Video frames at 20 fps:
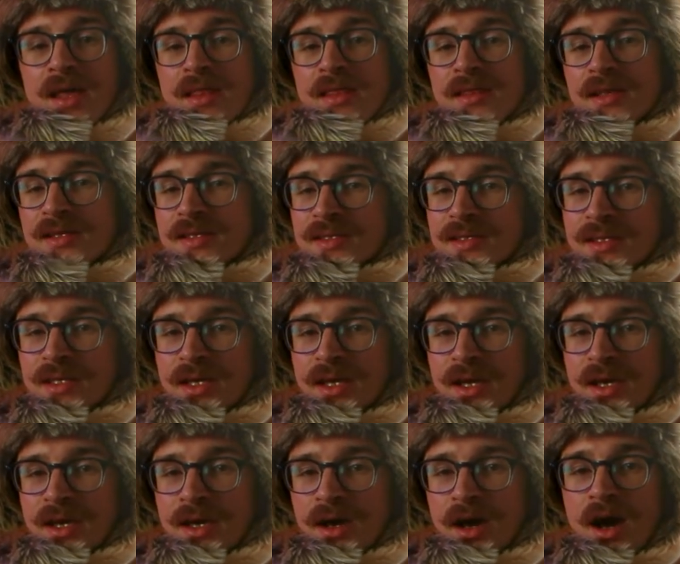This
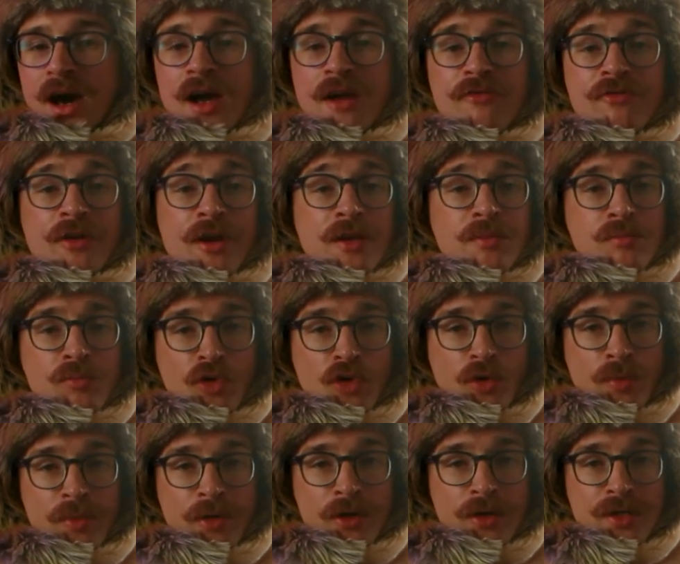year, I've read
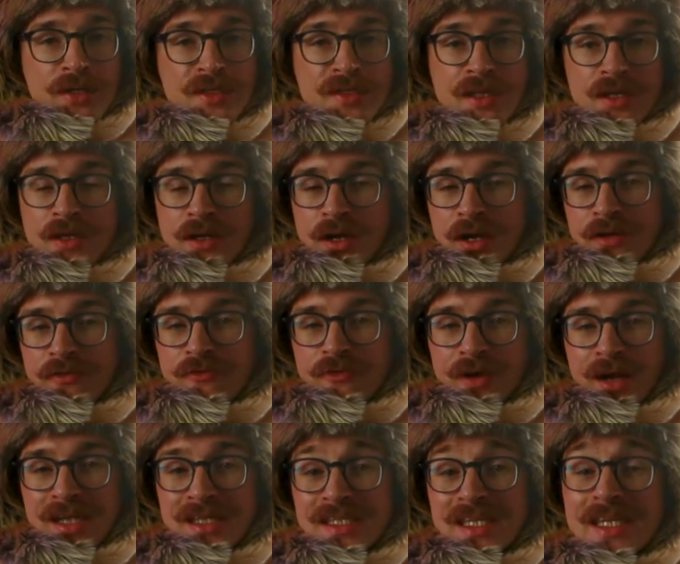more books than I've
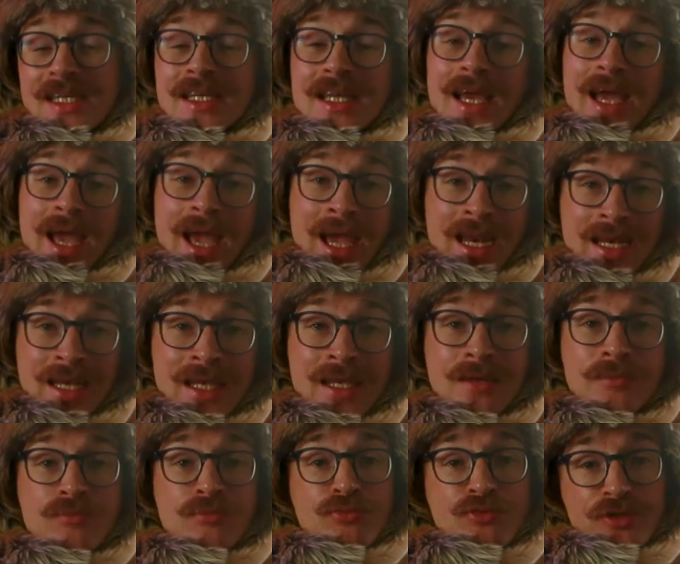read in
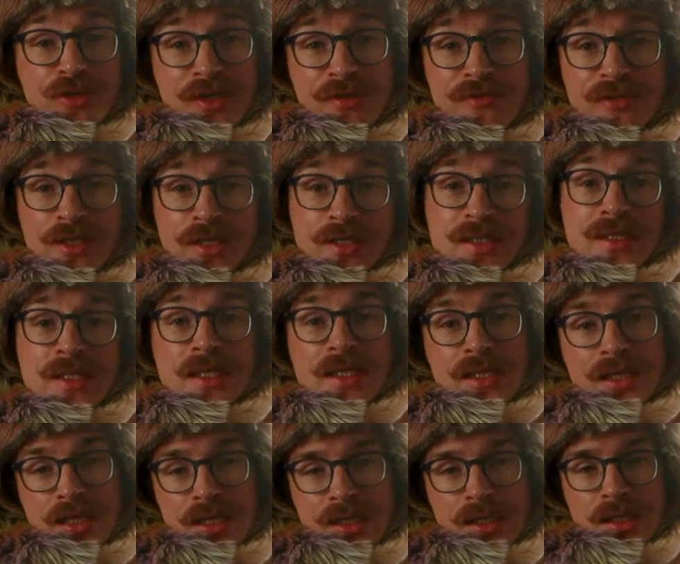any previous
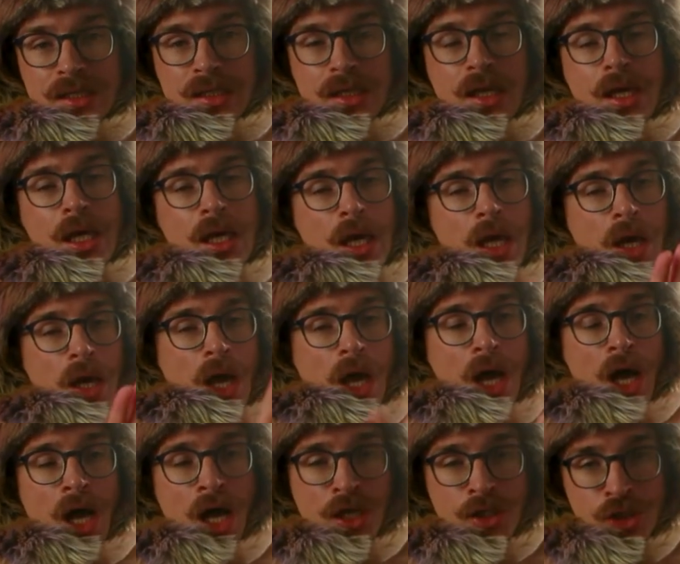year.
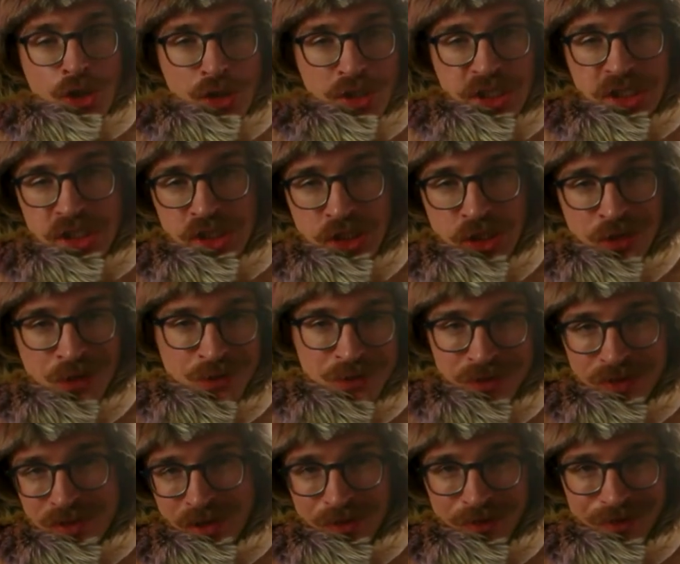102
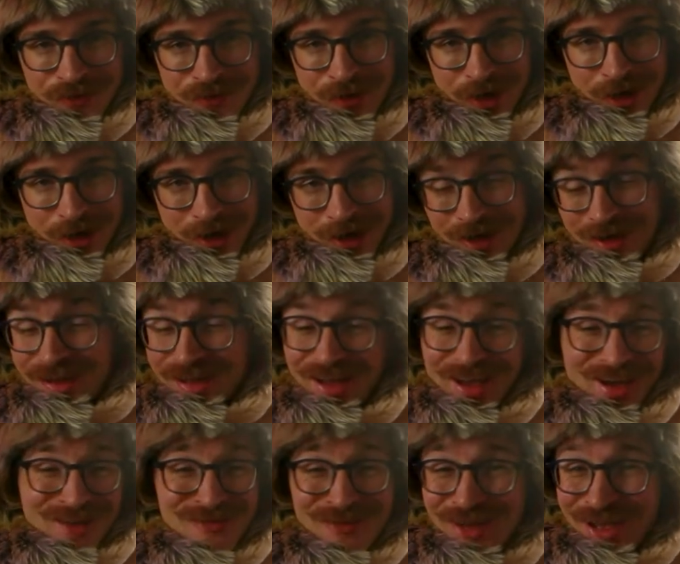so far,
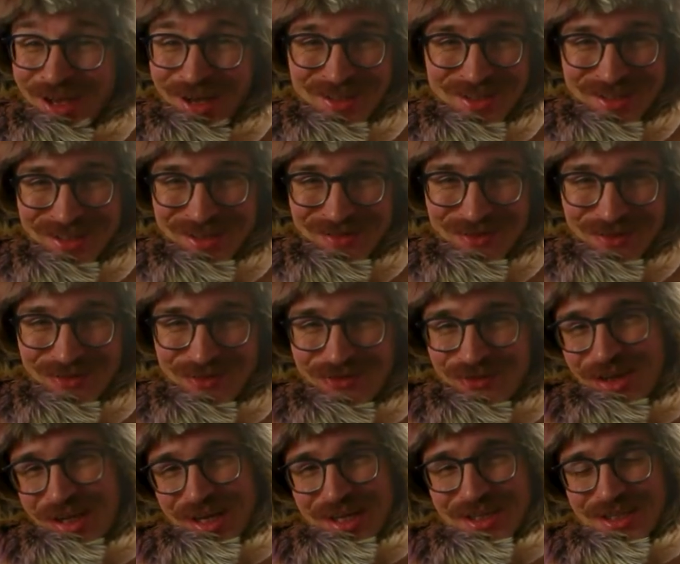and we aren't even
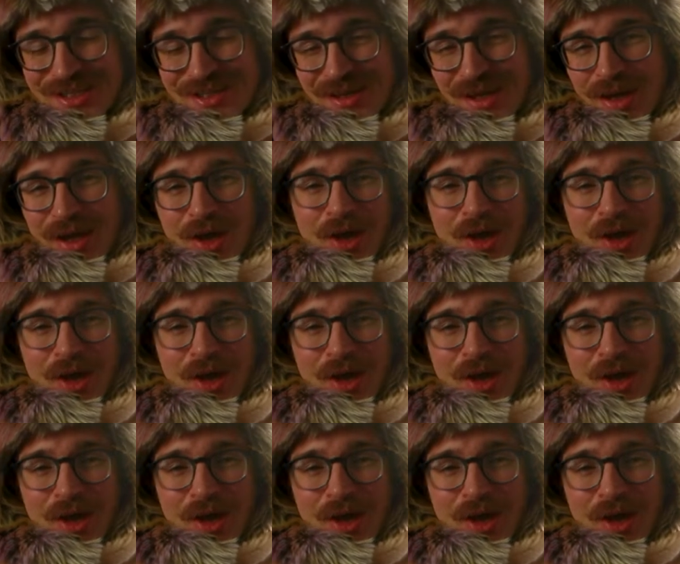finished.